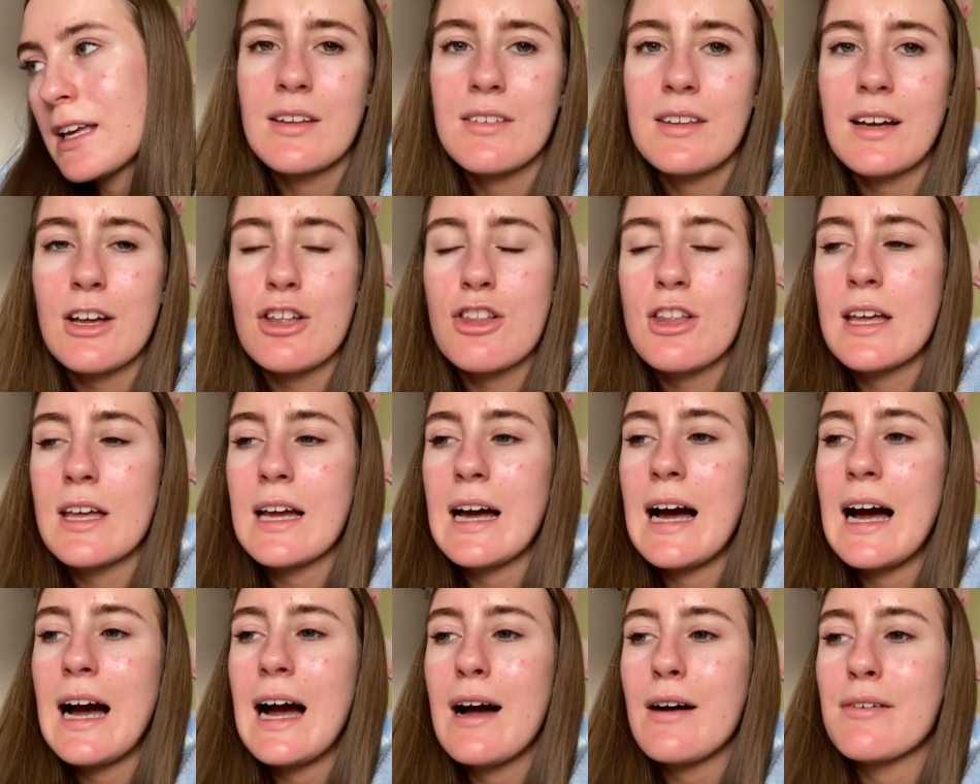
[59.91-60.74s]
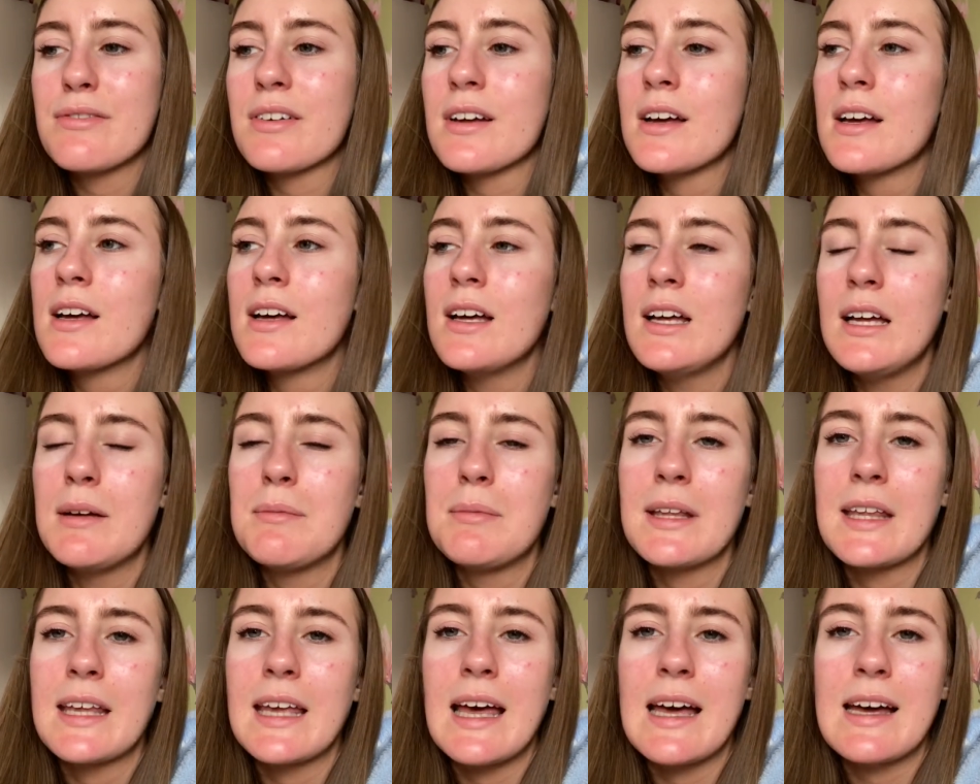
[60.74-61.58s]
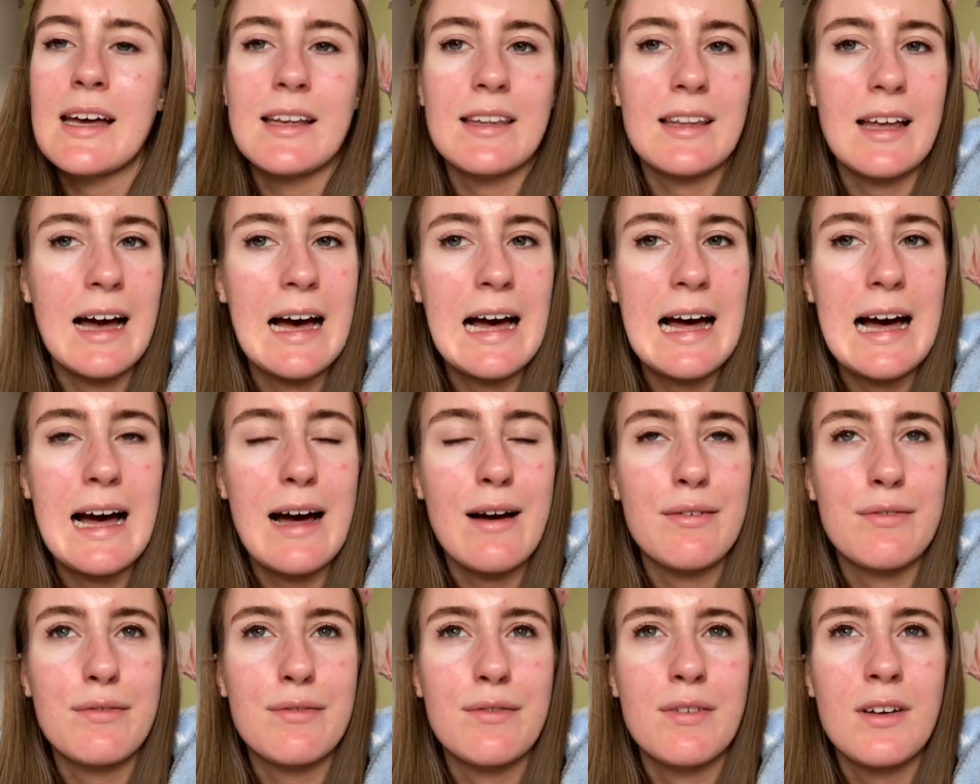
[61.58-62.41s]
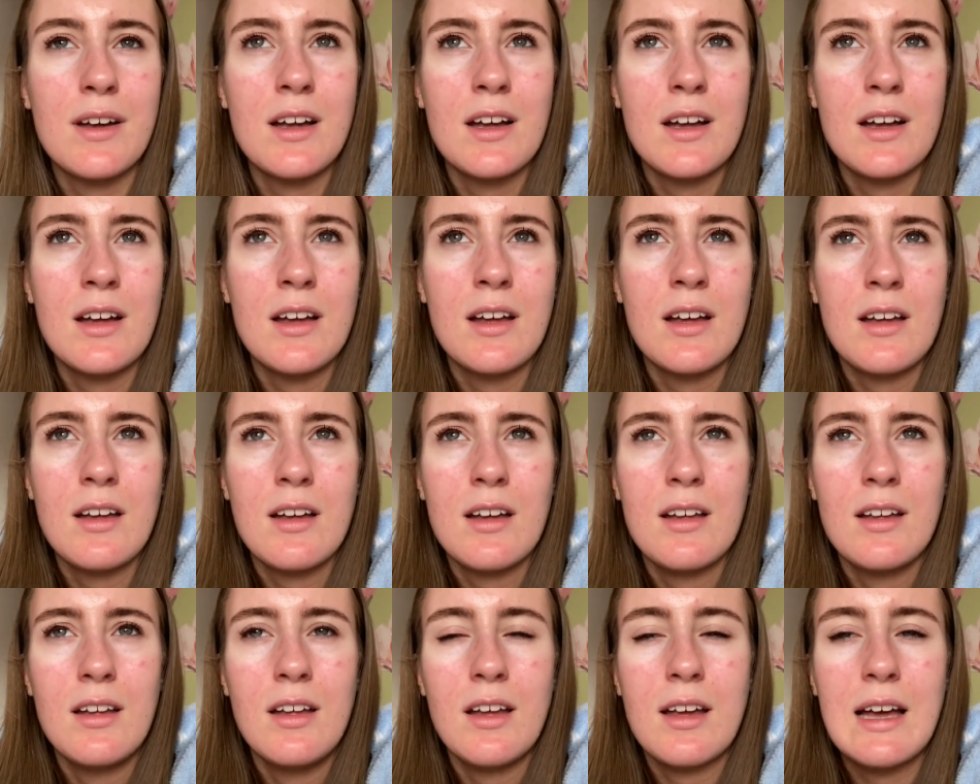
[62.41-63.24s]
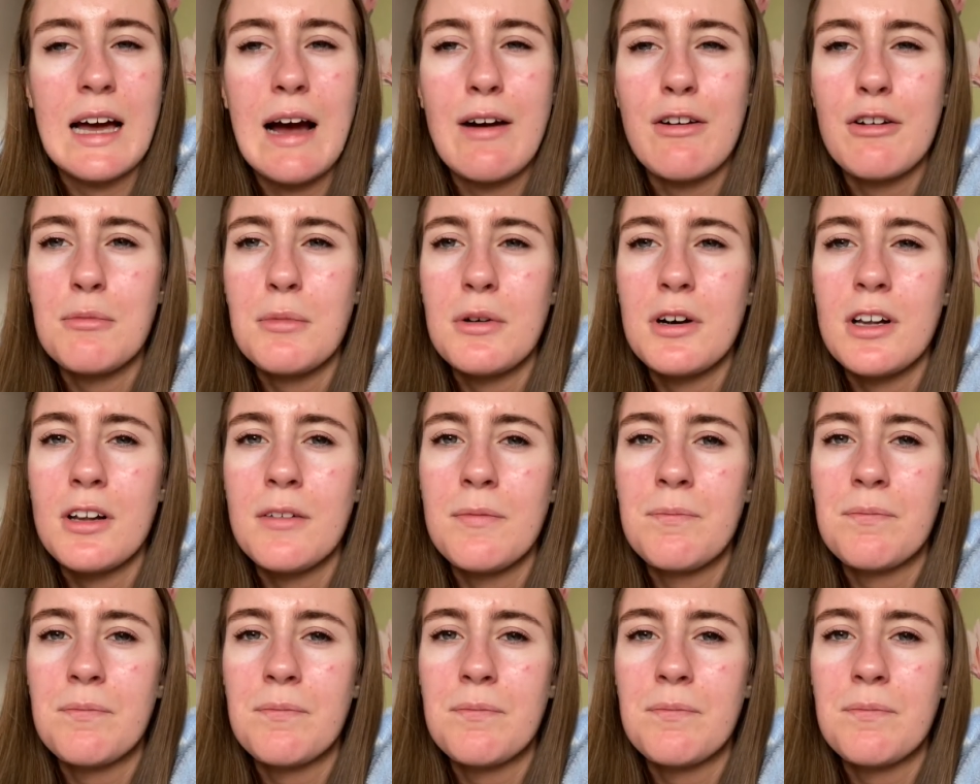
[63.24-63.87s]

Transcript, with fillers: It's actually half lemon egg and half caramel,